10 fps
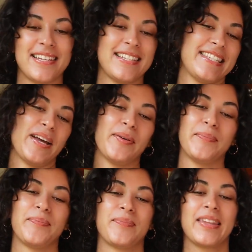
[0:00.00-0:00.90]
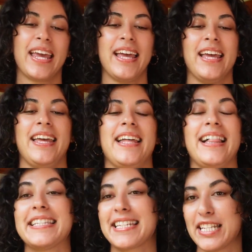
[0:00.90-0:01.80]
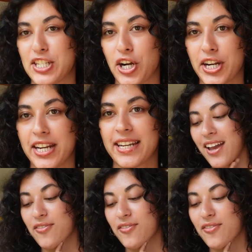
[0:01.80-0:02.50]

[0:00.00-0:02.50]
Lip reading: So let's get started.